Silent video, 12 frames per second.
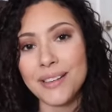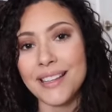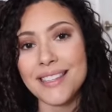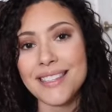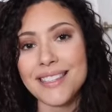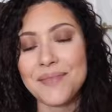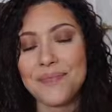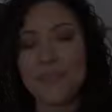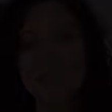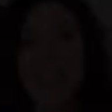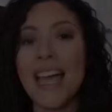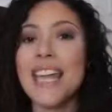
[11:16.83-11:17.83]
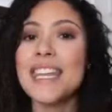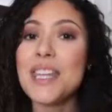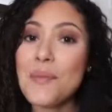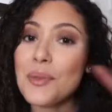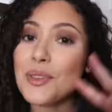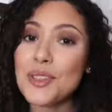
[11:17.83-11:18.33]
Number two,
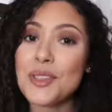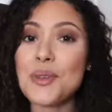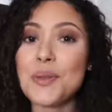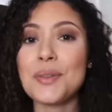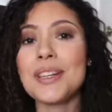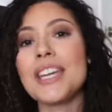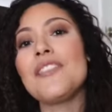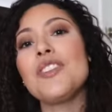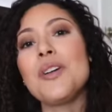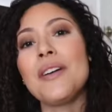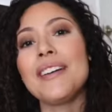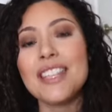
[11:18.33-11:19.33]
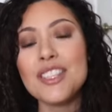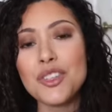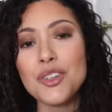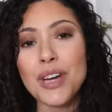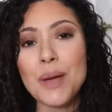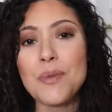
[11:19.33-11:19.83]
if you are on Instagram, you should totally
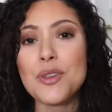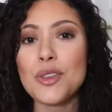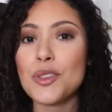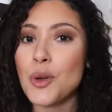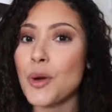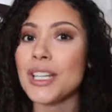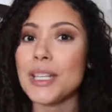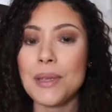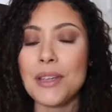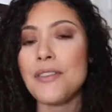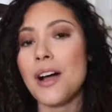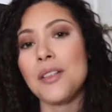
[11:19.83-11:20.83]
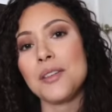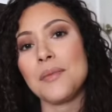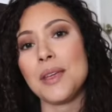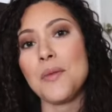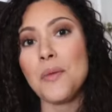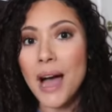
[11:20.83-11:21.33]
be following me. Why?
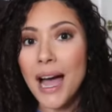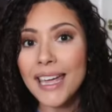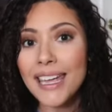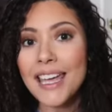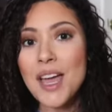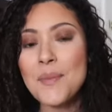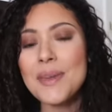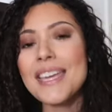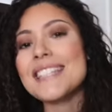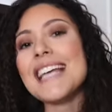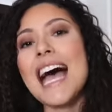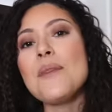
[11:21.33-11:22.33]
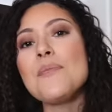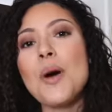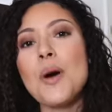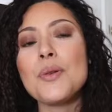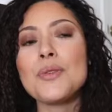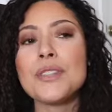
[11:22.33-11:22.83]
Because I post a lot more
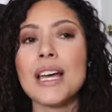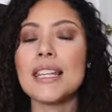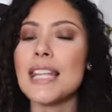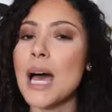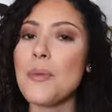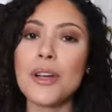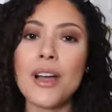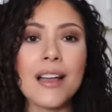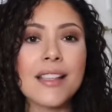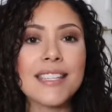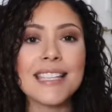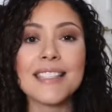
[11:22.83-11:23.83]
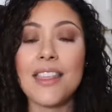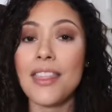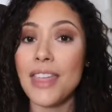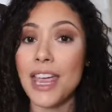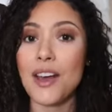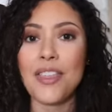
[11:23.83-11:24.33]
content there than I do
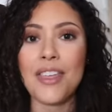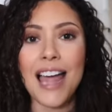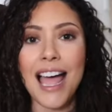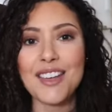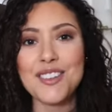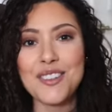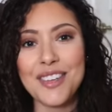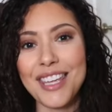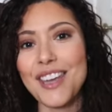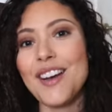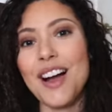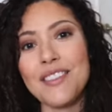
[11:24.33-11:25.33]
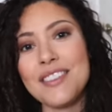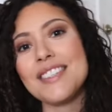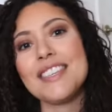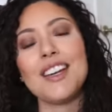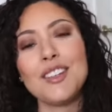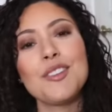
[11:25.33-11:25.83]
here, obviously, on YouTube.
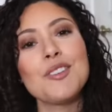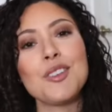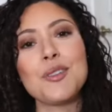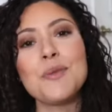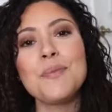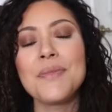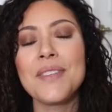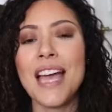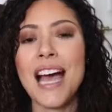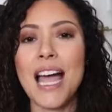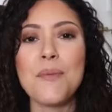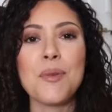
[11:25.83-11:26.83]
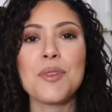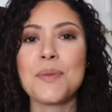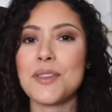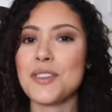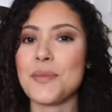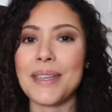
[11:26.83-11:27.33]
I post pictures of my
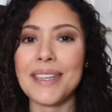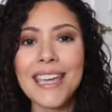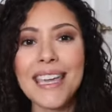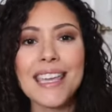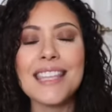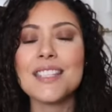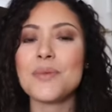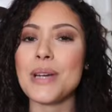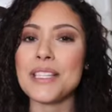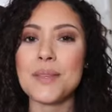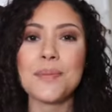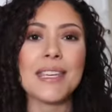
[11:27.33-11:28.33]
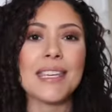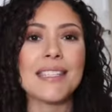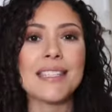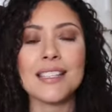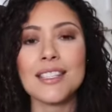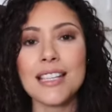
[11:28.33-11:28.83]
kids, recipes, and such.
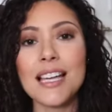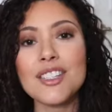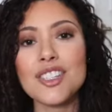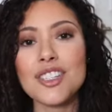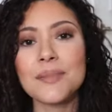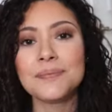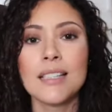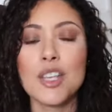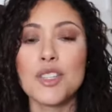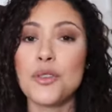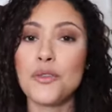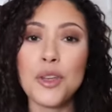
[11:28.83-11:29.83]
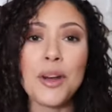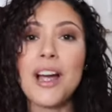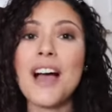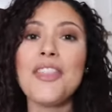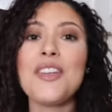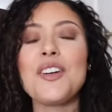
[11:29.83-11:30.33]
So if you are on there, go ahead and follow me.